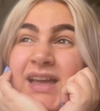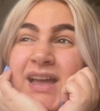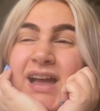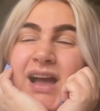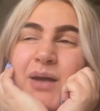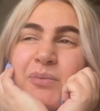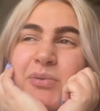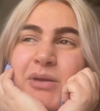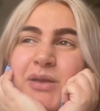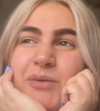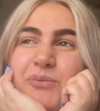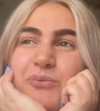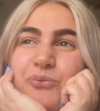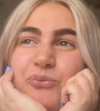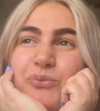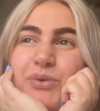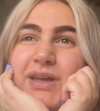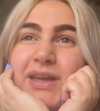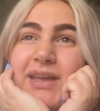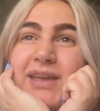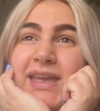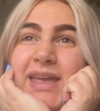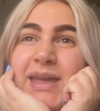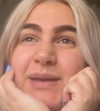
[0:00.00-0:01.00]
I mean,
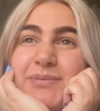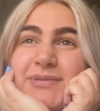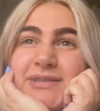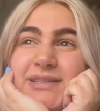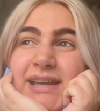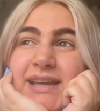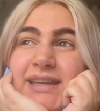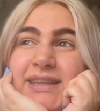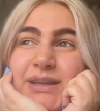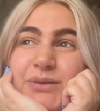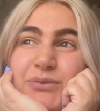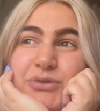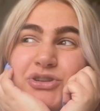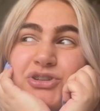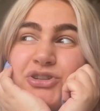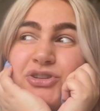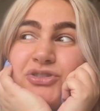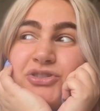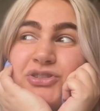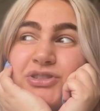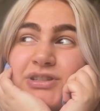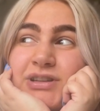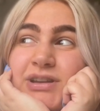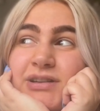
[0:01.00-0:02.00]
we keep saying that we should
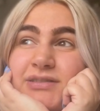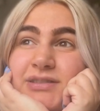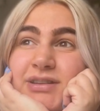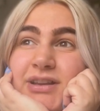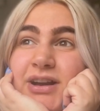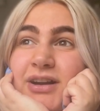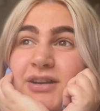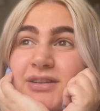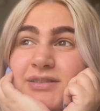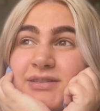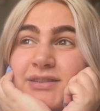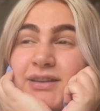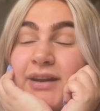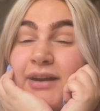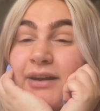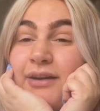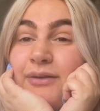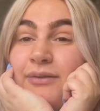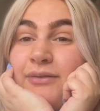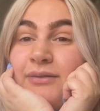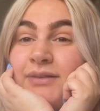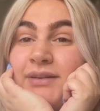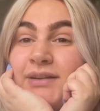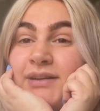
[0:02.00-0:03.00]
just go to
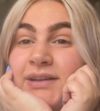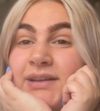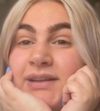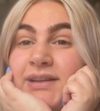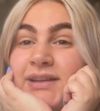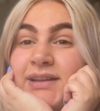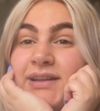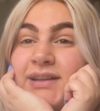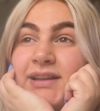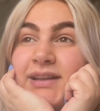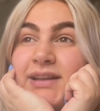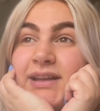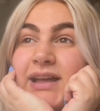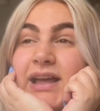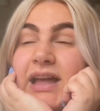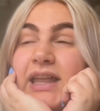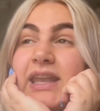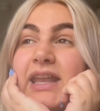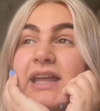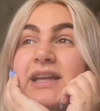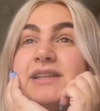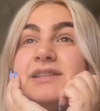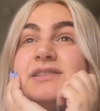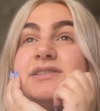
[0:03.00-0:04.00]
Costco and
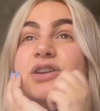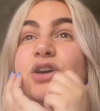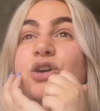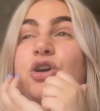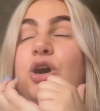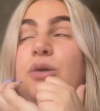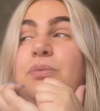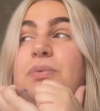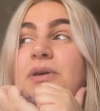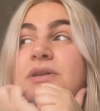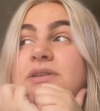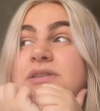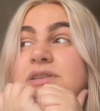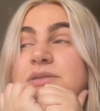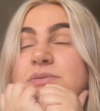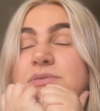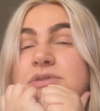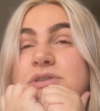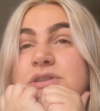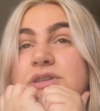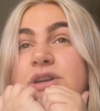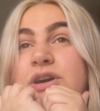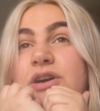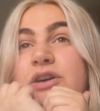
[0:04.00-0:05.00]
like stock up on some
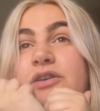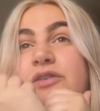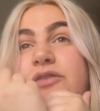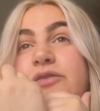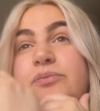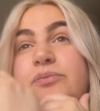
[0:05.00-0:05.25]
stuff,